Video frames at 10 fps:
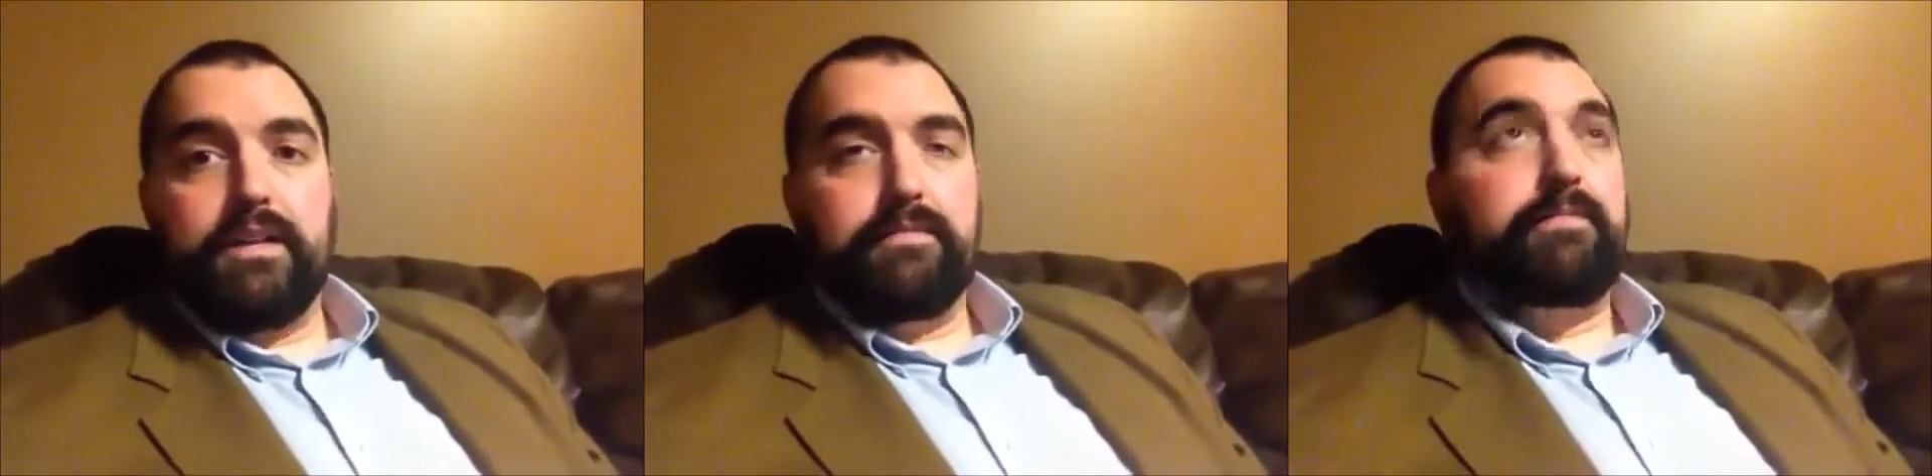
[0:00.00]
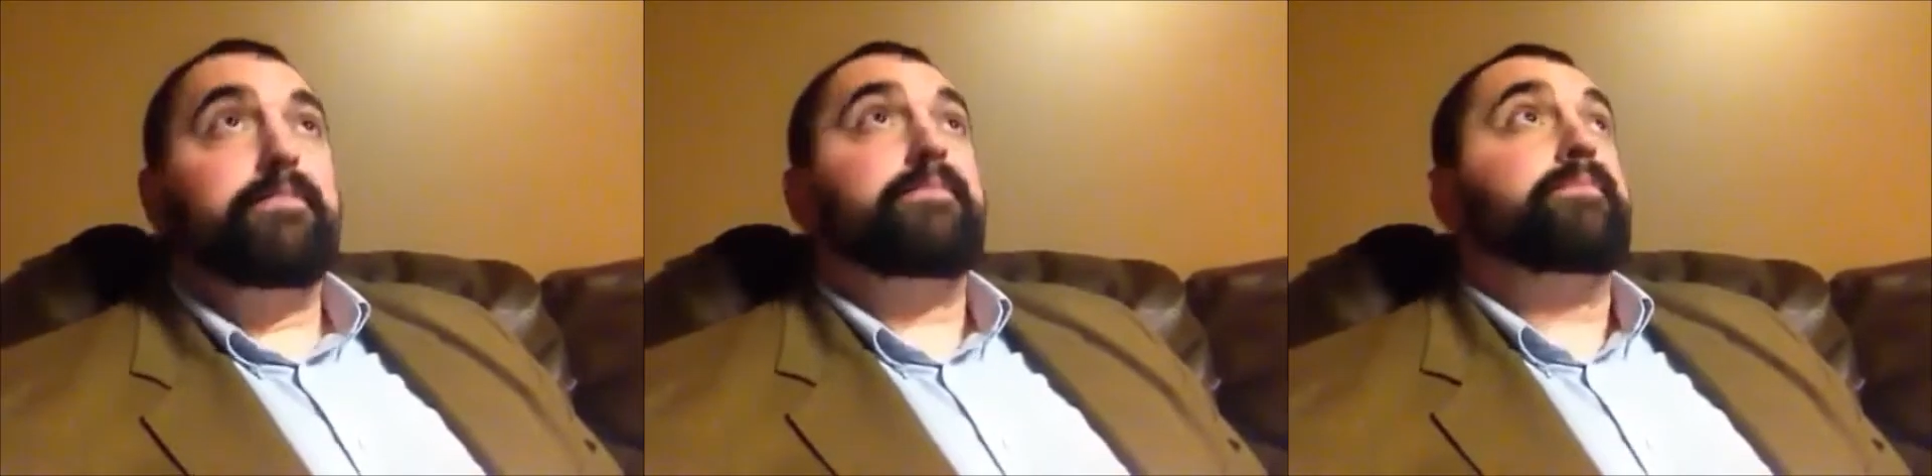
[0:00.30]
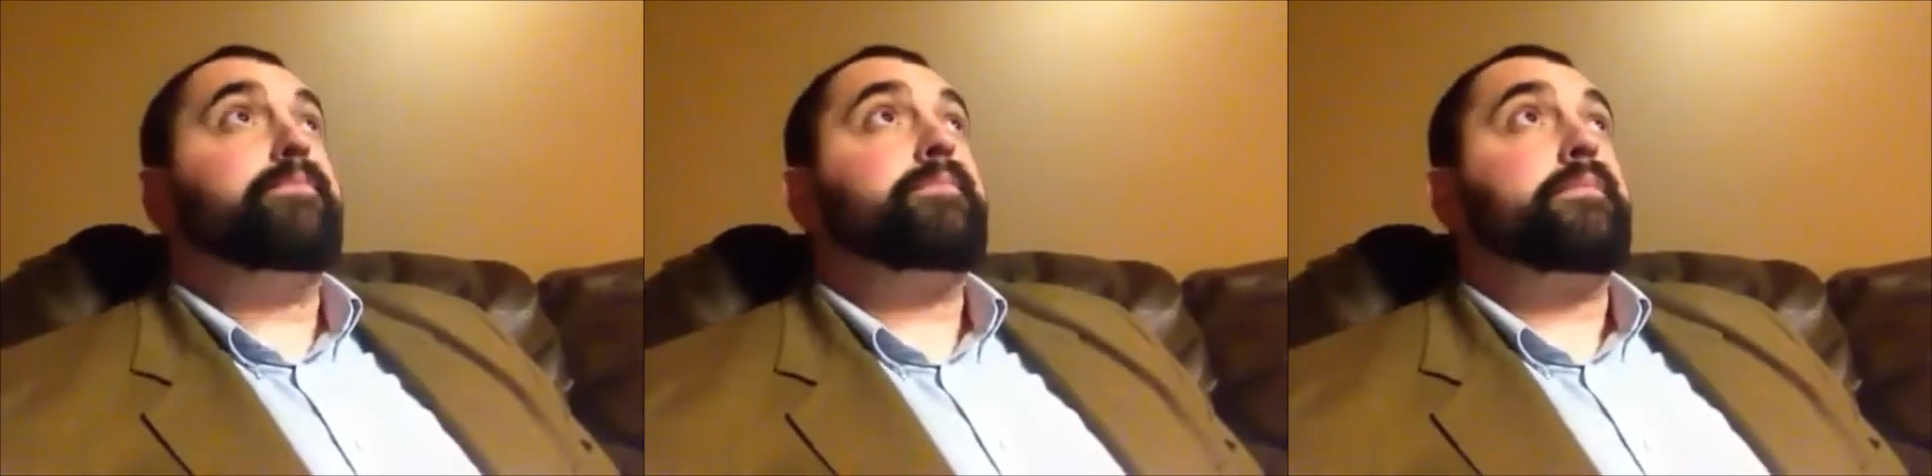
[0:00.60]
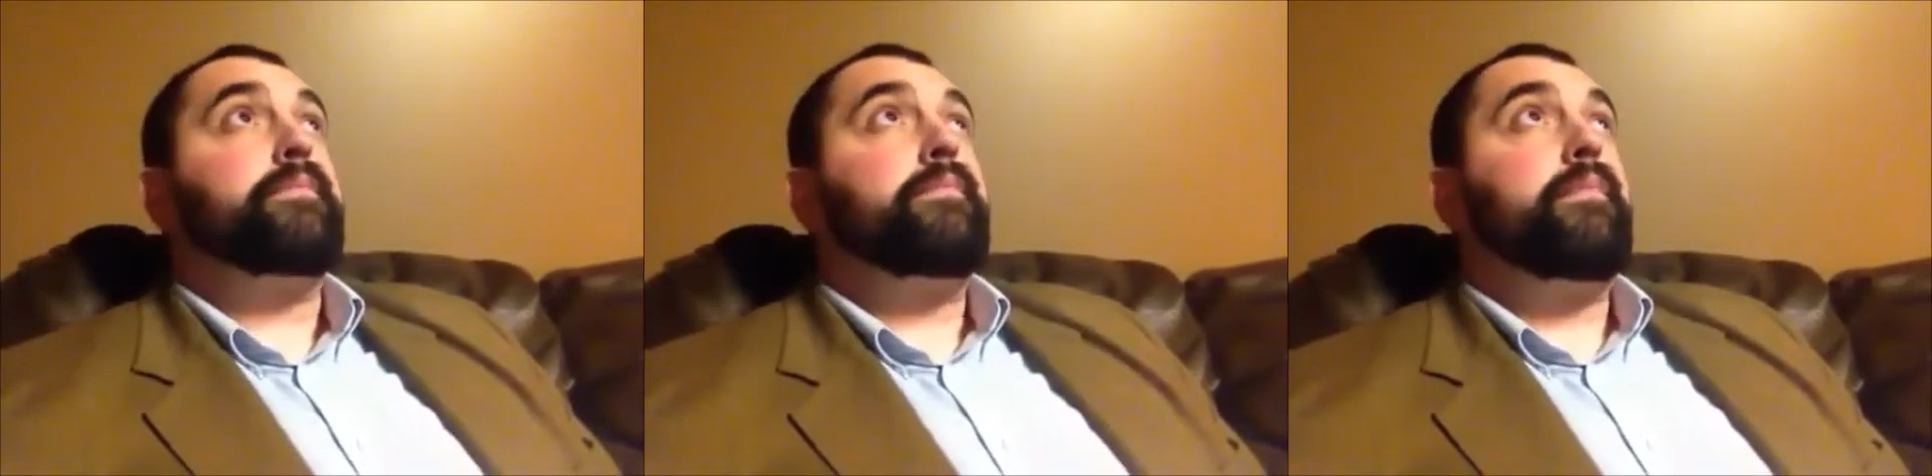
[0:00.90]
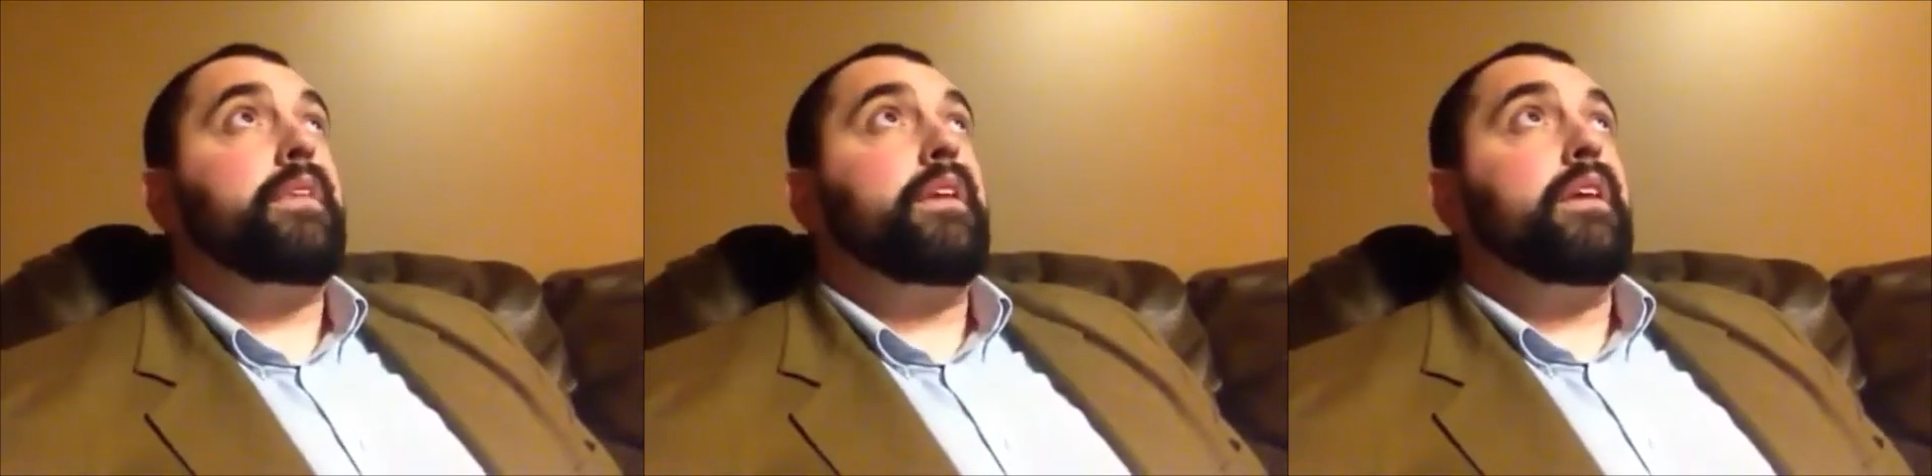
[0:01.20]
and it
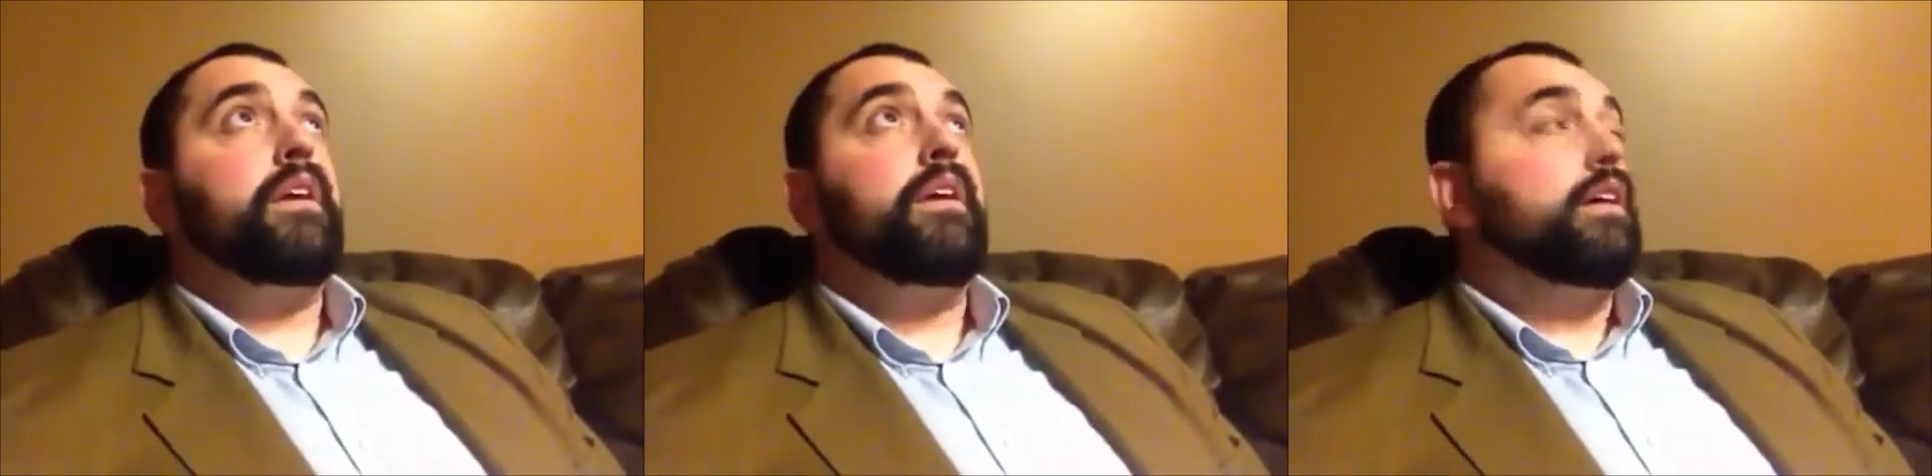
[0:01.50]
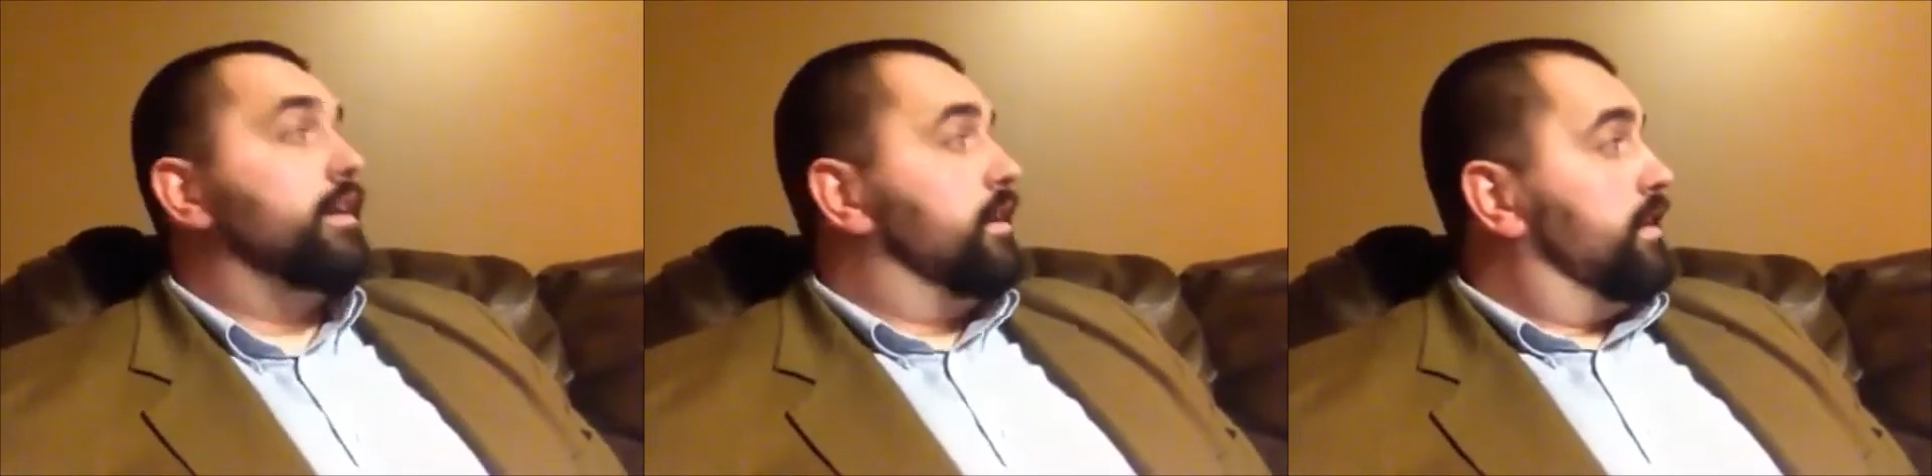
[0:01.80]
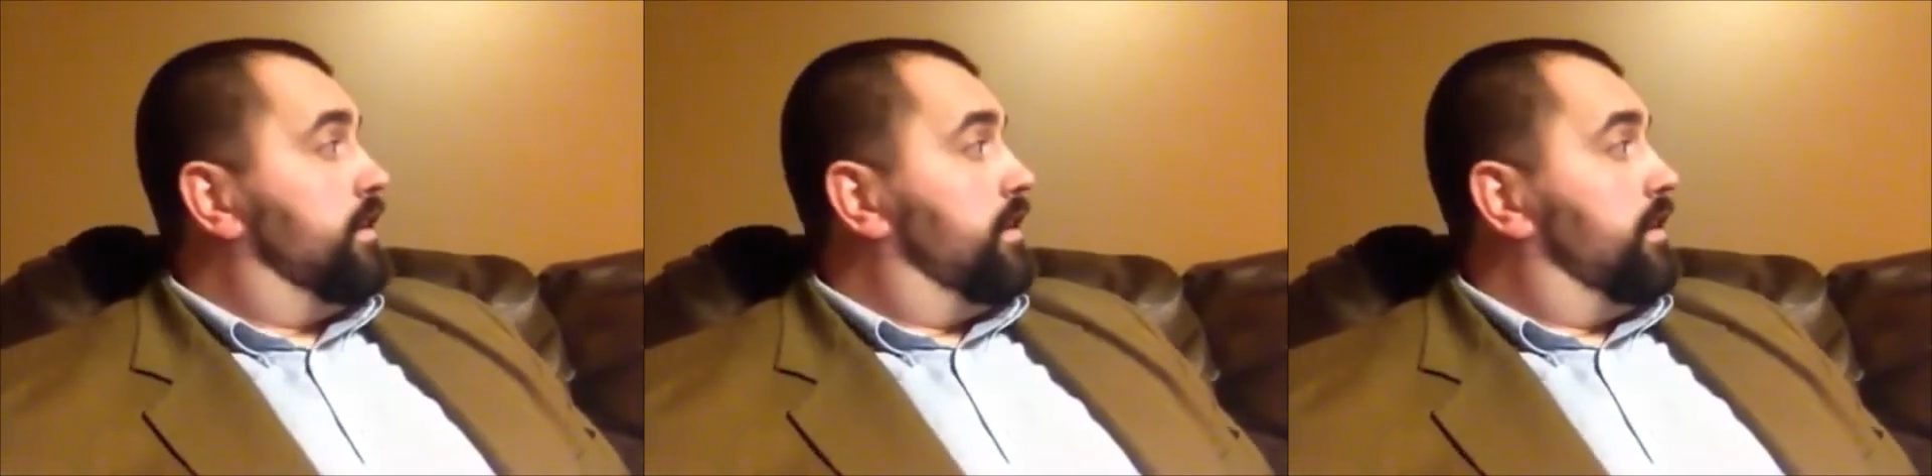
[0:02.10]
might be the only place in